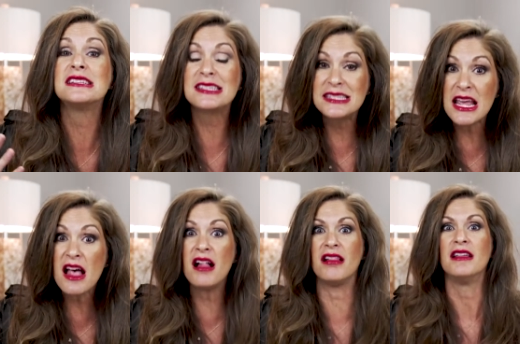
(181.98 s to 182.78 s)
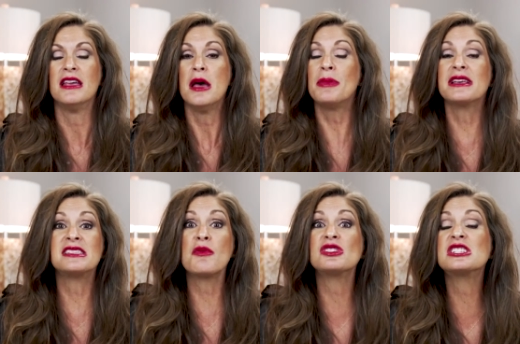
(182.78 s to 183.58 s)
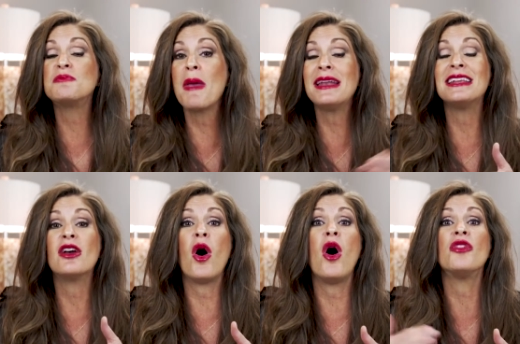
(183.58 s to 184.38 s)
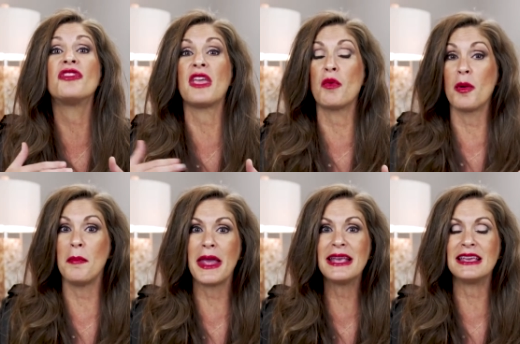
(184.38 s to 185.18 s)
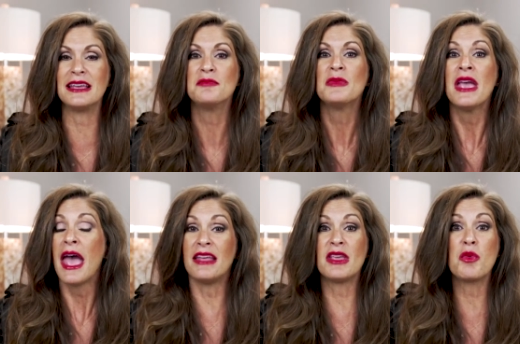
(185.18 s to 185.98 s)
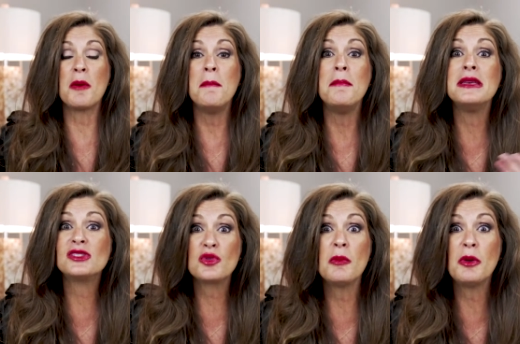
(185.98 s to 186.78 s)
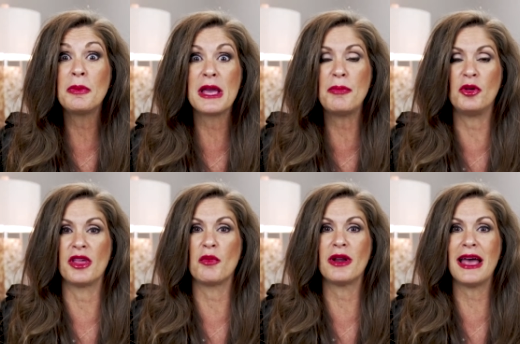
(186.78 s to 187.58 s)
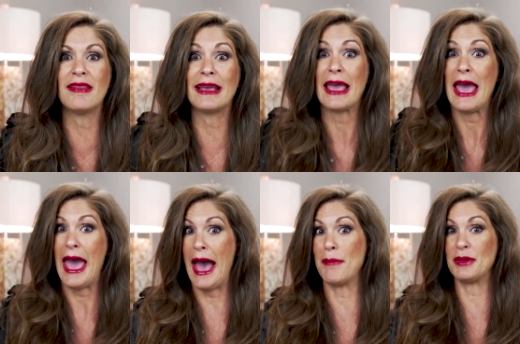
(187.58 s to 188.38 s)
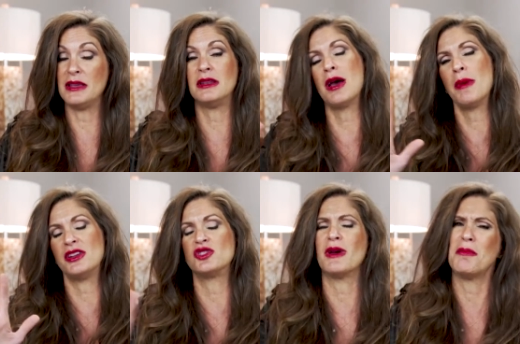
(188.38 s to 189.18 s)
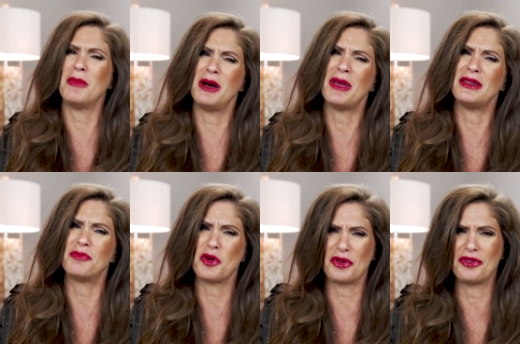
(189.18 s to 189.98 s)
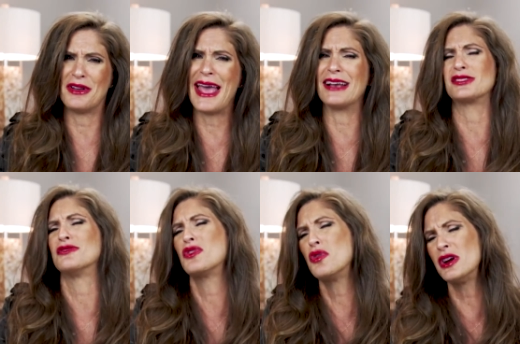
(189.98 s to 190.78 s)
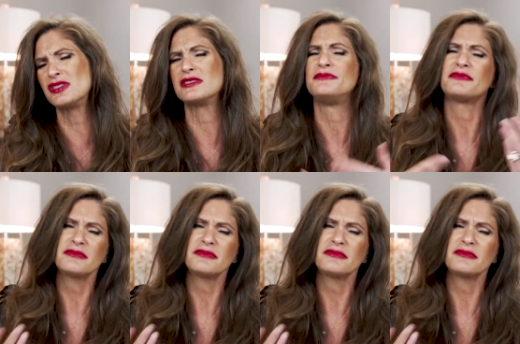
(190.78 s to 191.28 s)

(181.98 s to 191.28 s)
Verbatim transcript: still, because they were spending all that they were making, and they were miserable people. They were not like happy. Now, mind you, my mom had broken her neck, so of course,